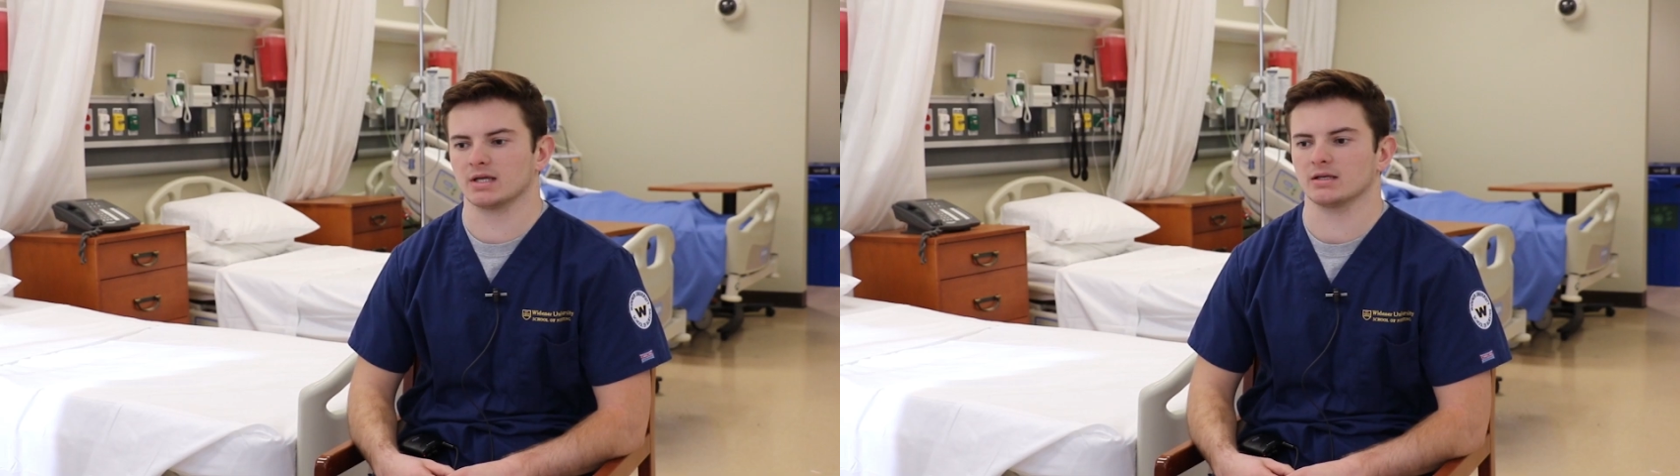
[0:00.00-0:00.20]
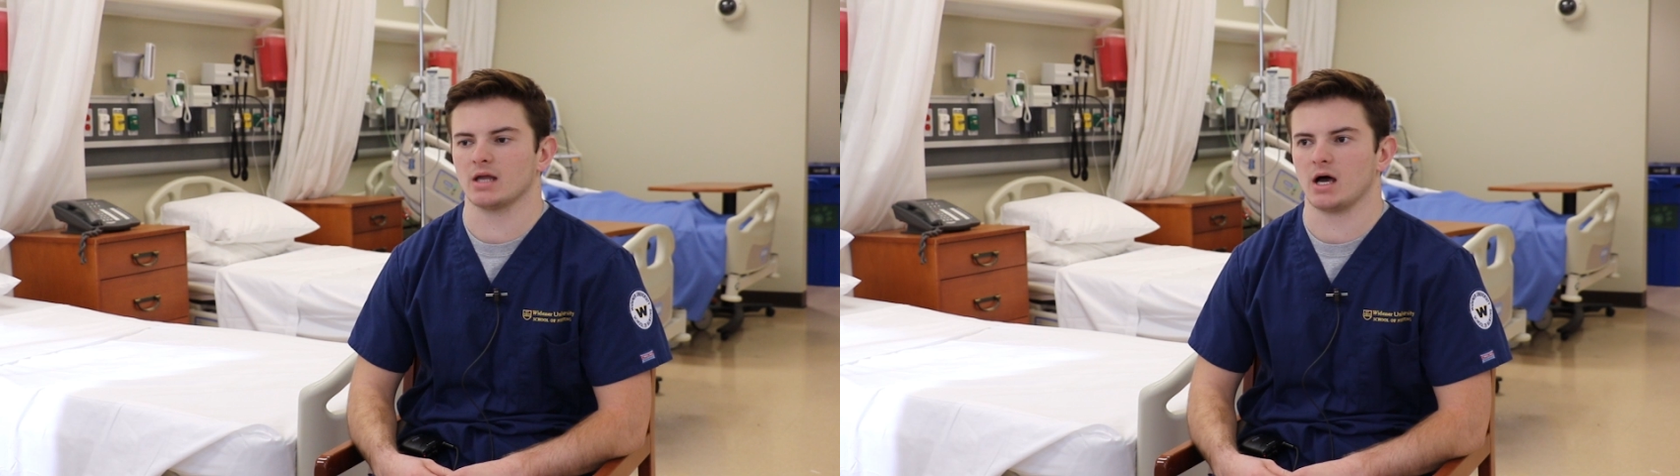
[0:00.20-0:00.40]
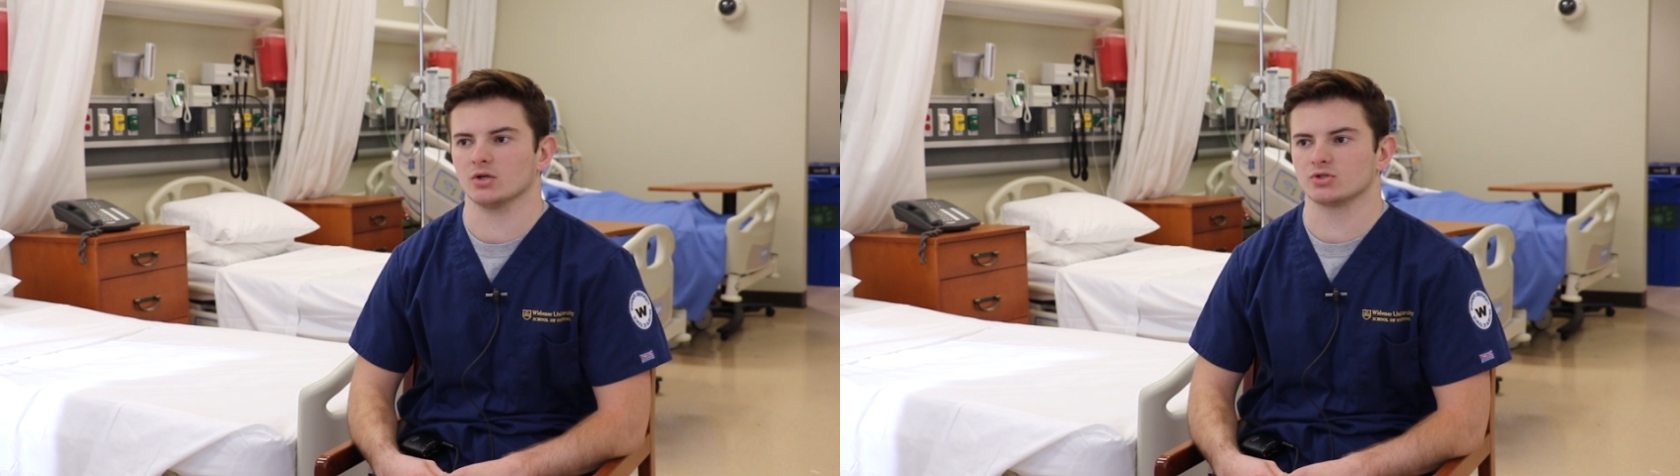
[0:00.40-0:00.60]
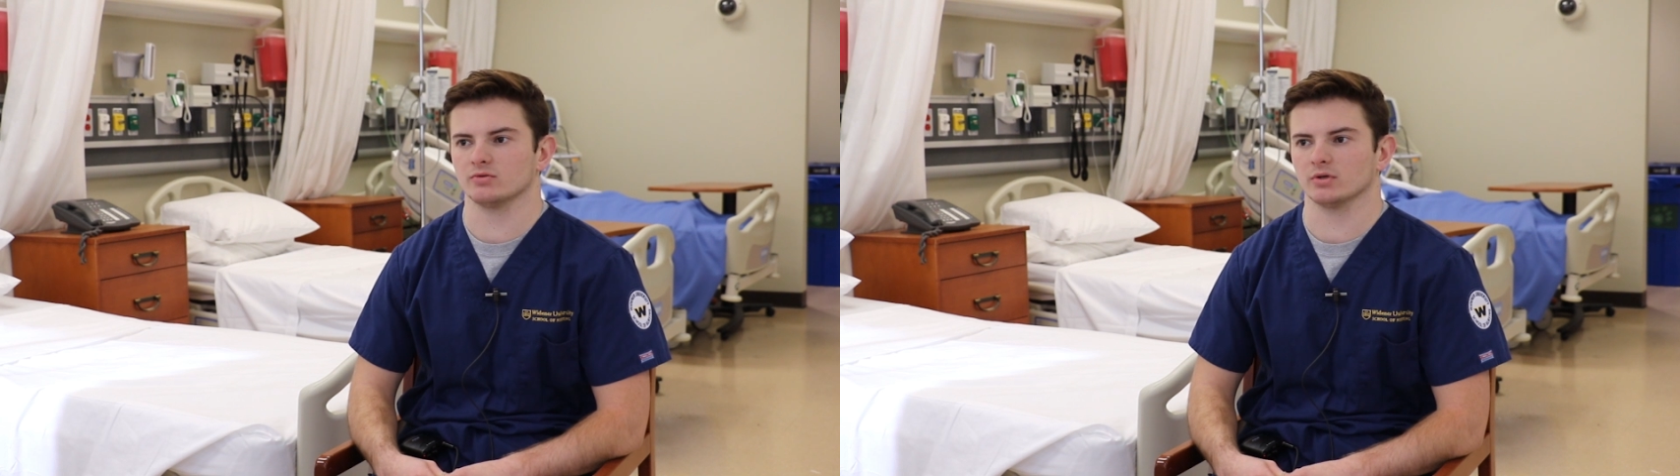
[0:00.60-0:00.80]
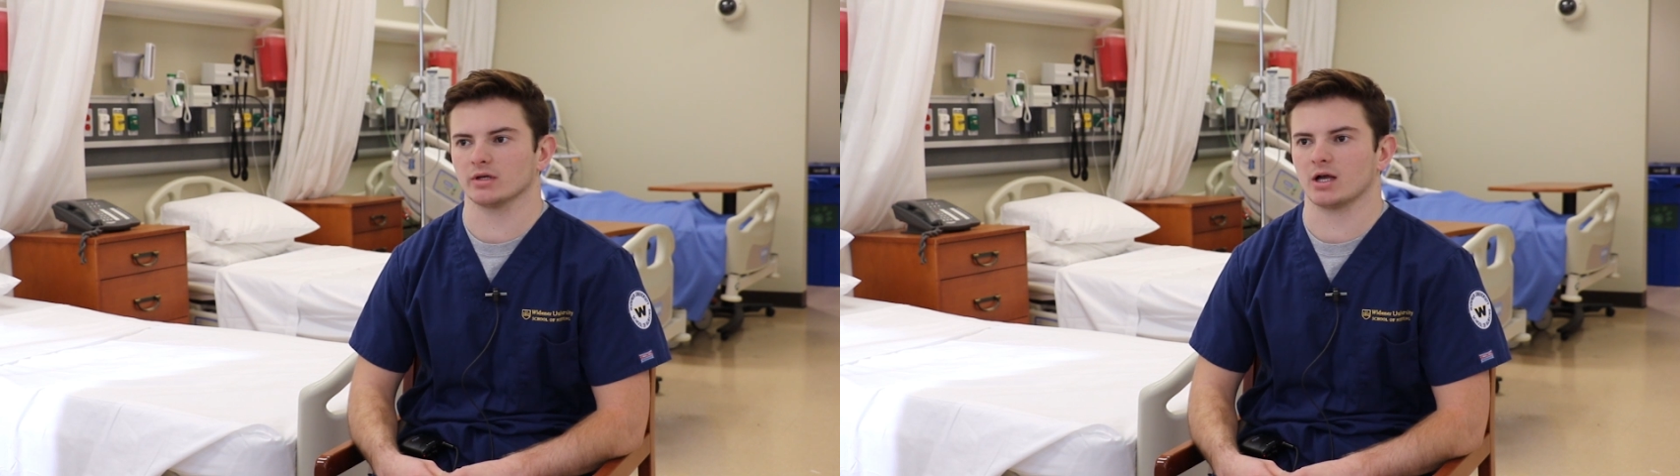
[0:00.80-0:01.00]
Technology
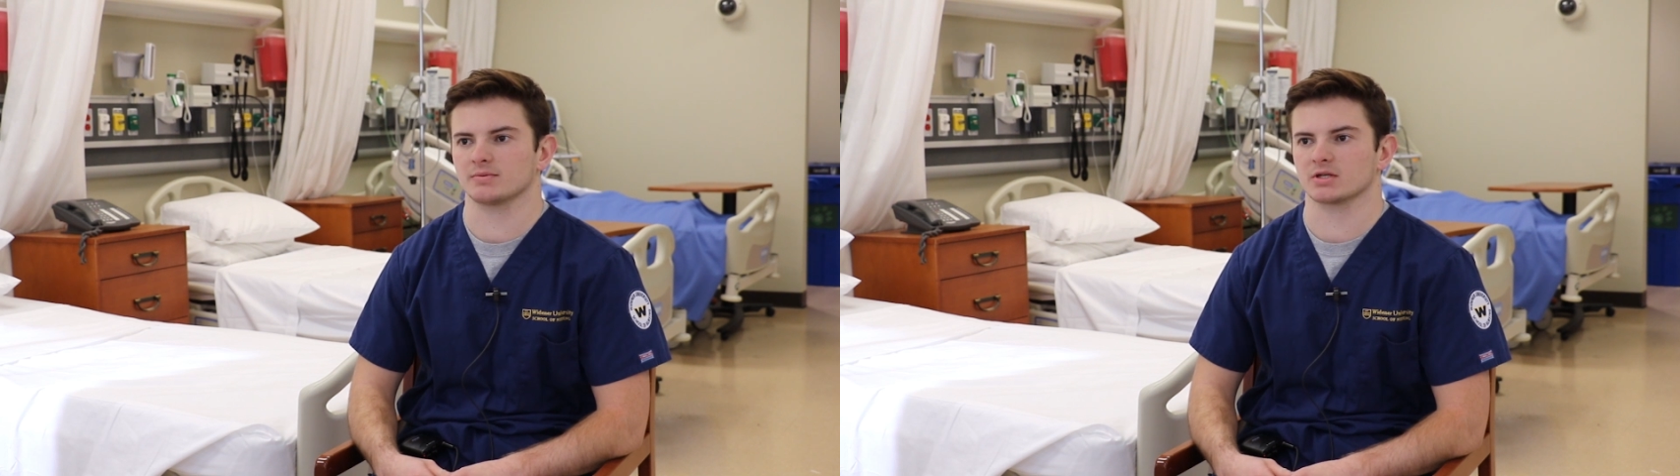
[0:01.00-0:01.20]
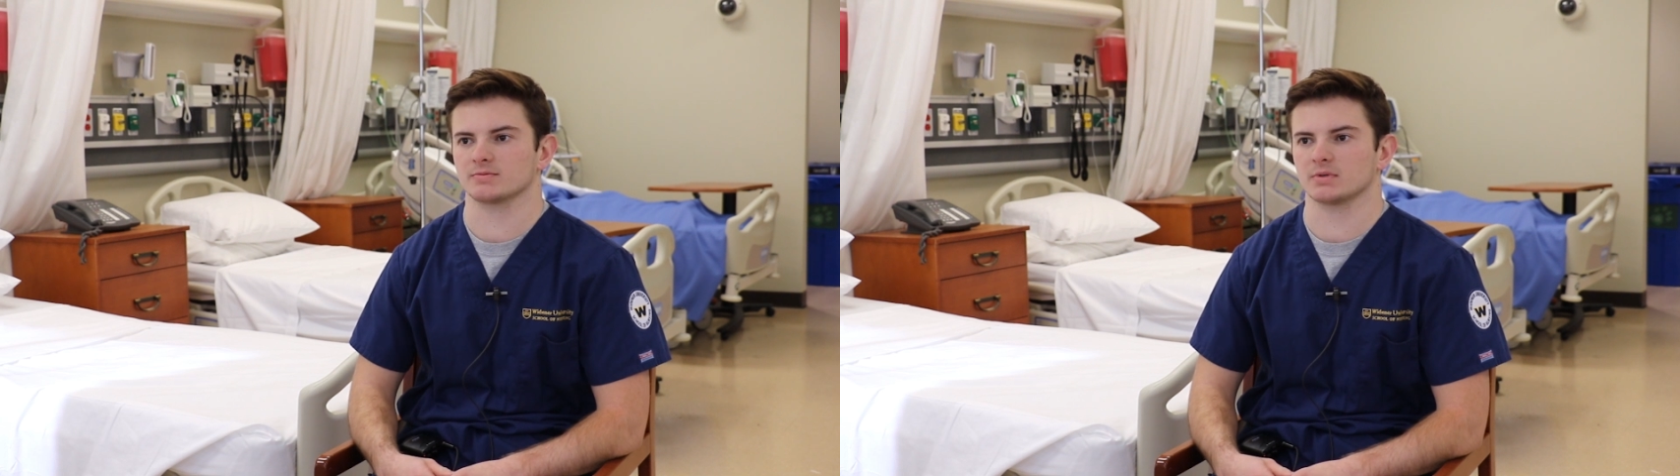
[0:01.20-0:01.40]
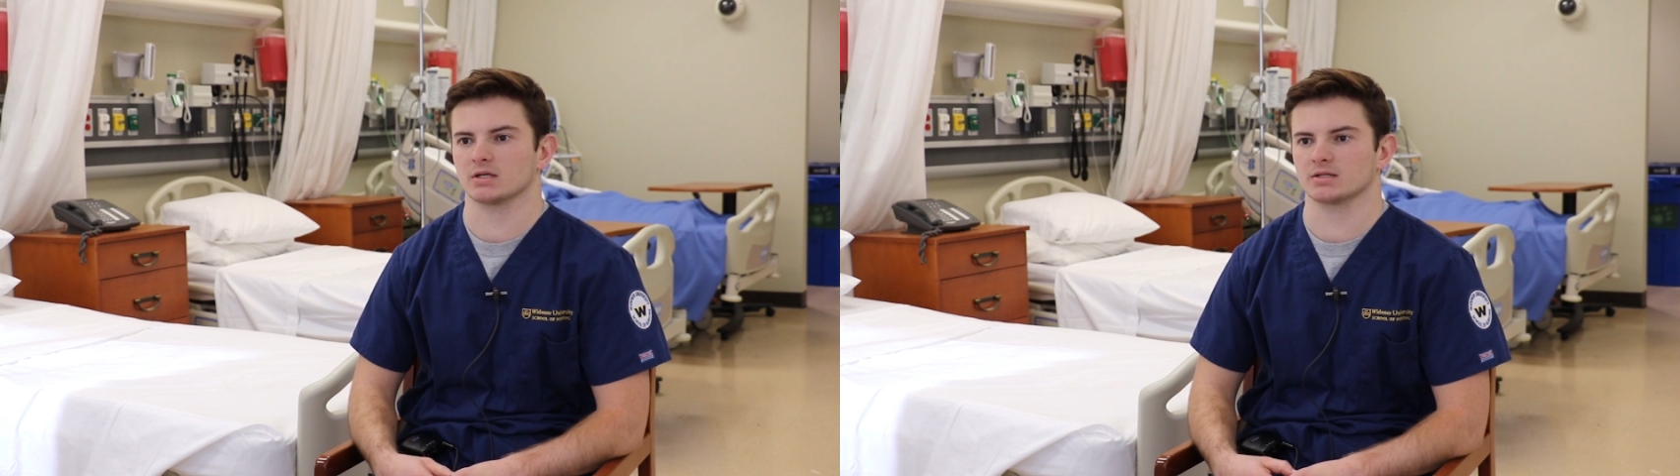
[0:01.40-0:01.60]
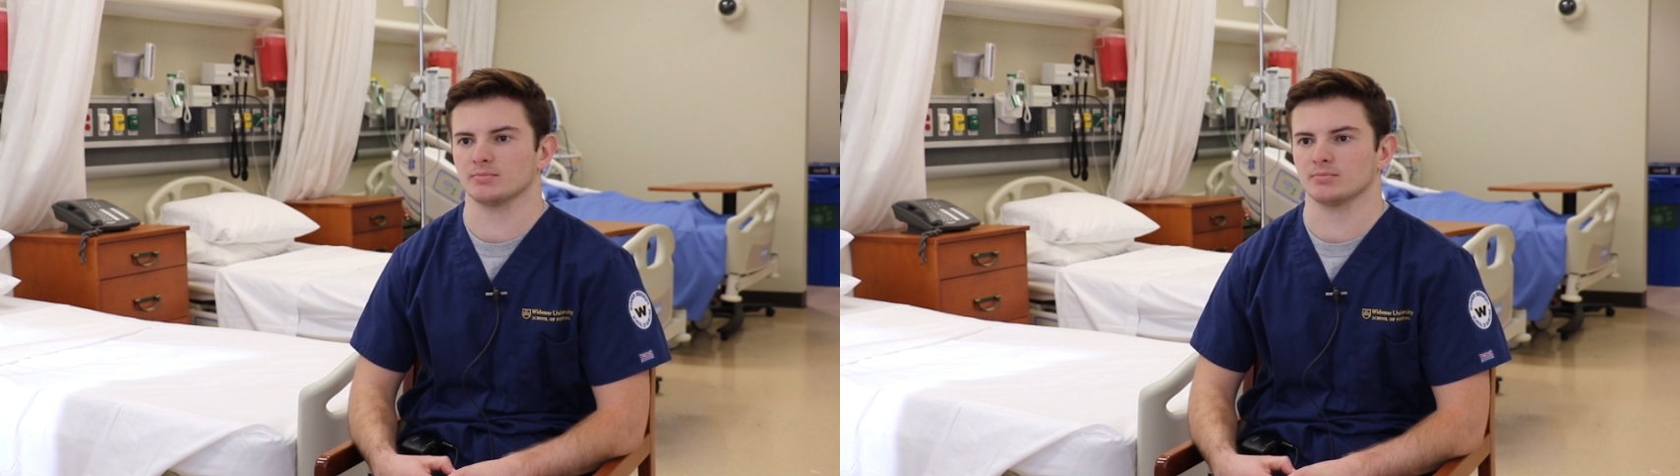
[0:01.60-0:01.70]
really helps us because